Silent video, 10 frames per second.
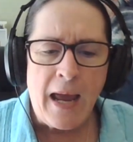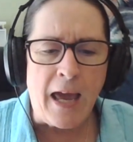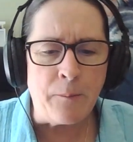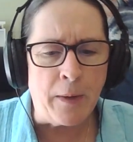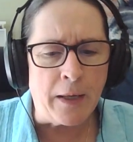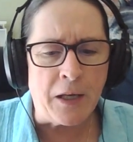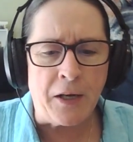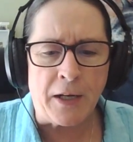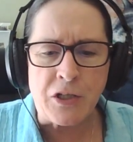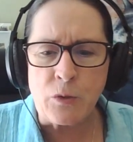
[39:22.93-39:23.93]
and my
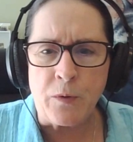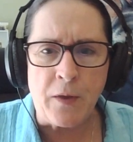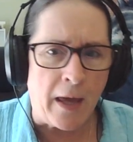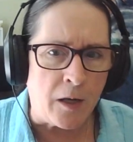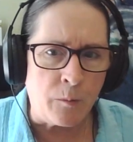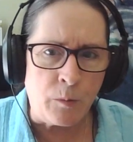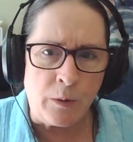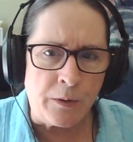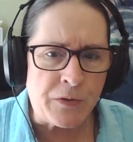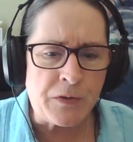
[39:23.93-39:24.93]
connection with
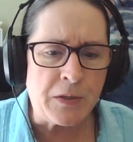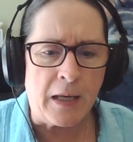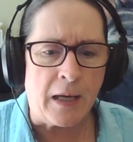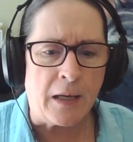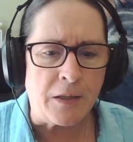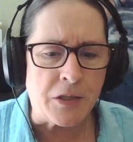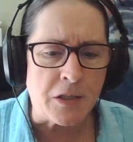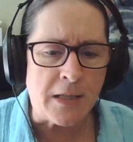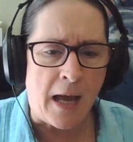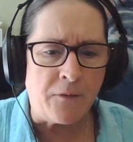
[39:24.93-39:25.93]
animals, and
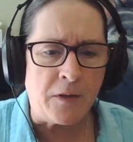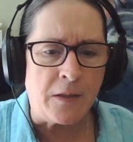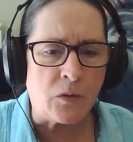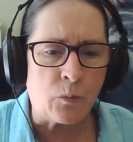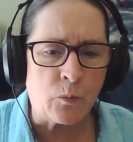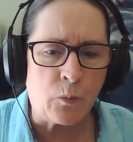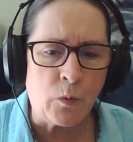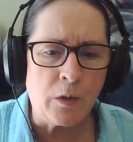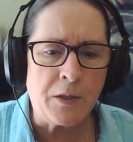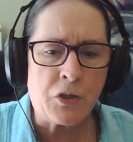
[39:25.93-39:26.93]
just having these
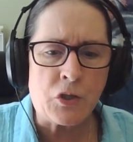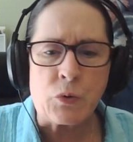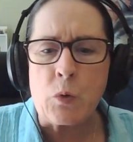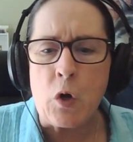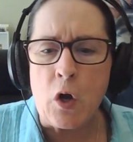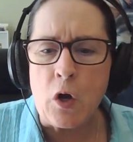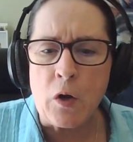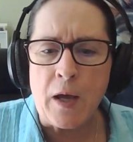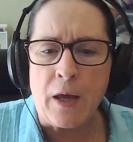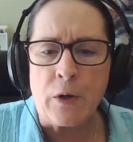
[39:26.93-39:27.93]
really
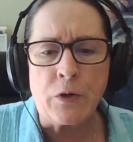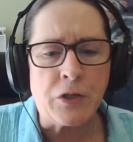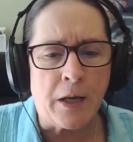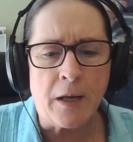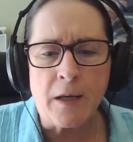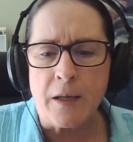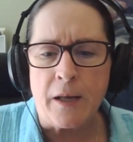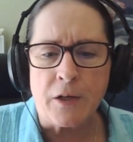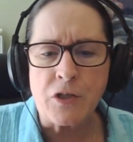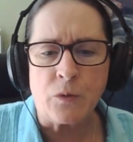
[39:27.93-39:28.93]
strong energetic
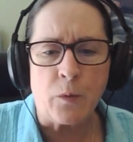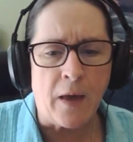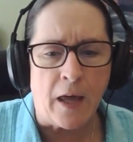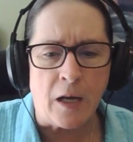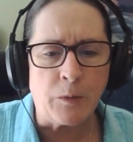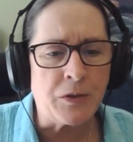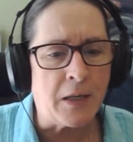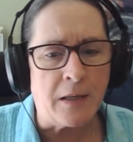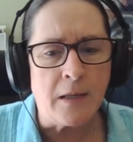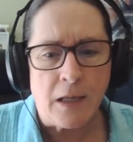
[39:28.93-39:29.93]
connection with animals
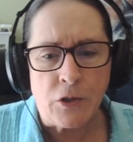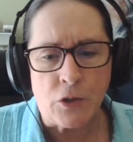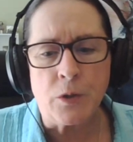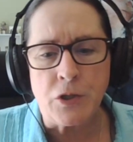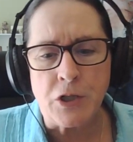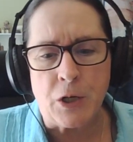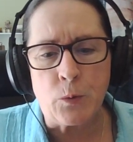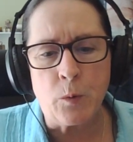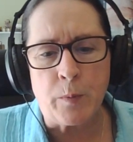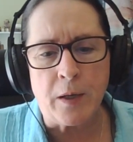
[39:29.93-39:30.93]
and nature in
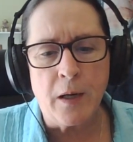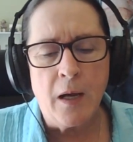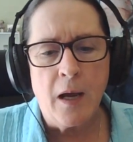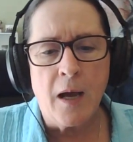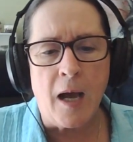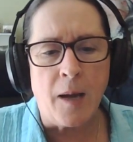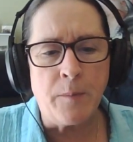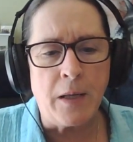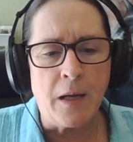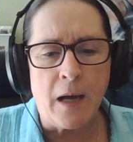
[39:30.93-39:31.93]
general. But I
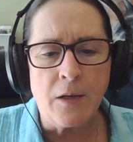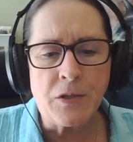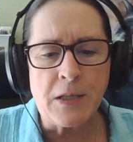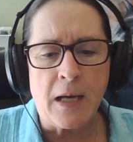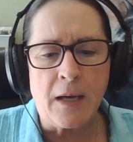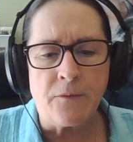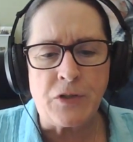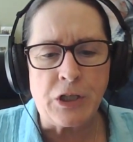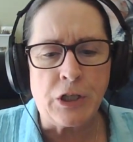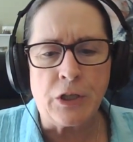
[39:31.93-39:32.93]
mean, I used to have
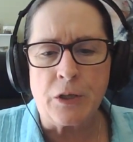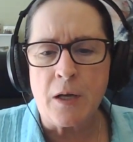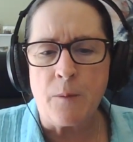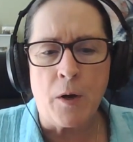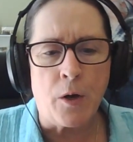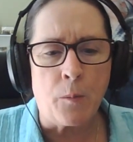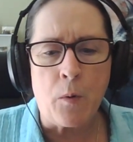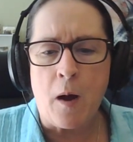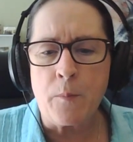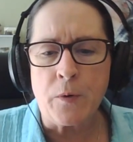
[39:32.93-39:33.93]
deer come on our
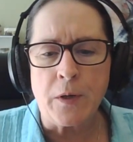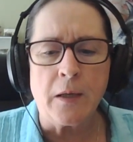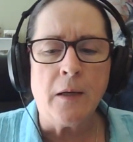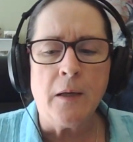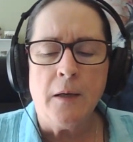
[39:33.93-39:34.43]
property